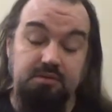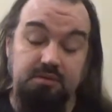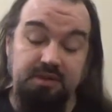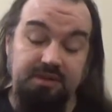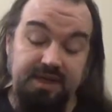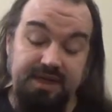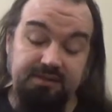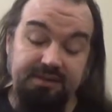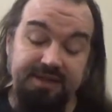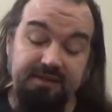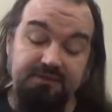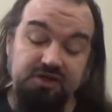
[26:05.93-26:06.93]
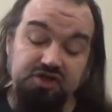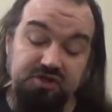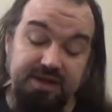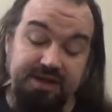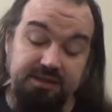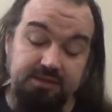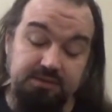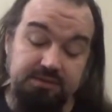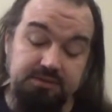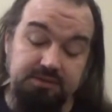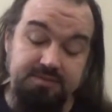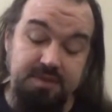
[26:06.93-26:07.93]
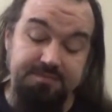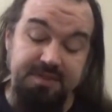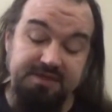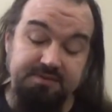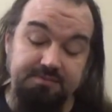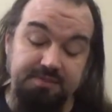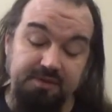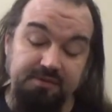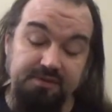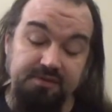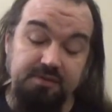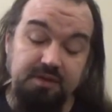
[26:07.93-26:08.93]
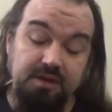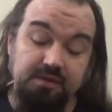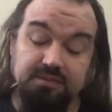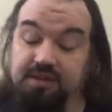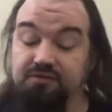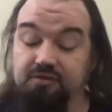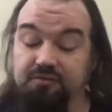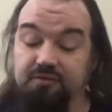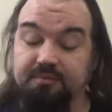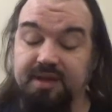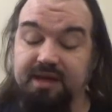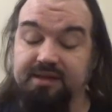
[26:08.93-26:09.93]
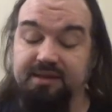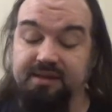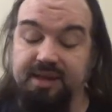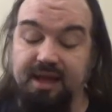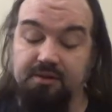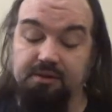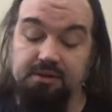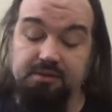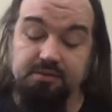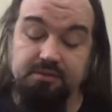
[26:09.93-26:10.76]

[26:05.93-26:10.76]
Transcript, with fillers: entitled End of the Trail. It's by Benjamin Percy. Love stories by Tinney Howard.